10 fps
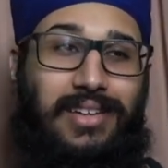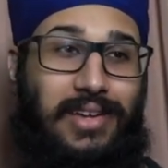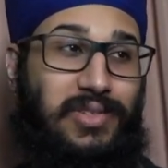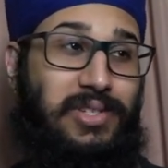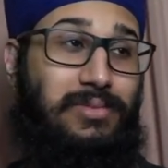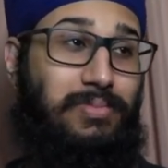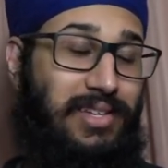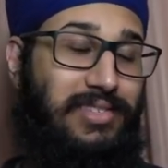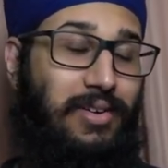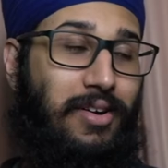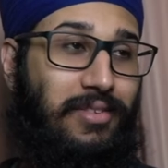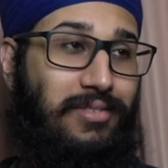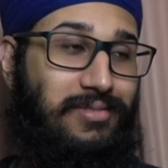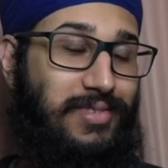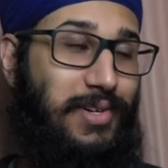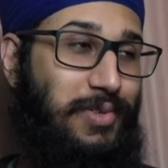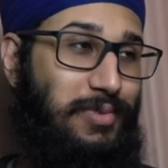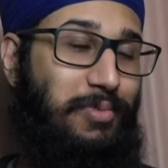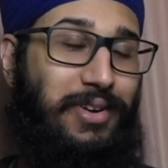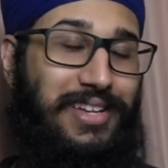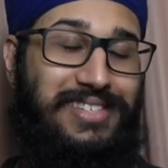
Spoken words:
He also spits on Joel's body.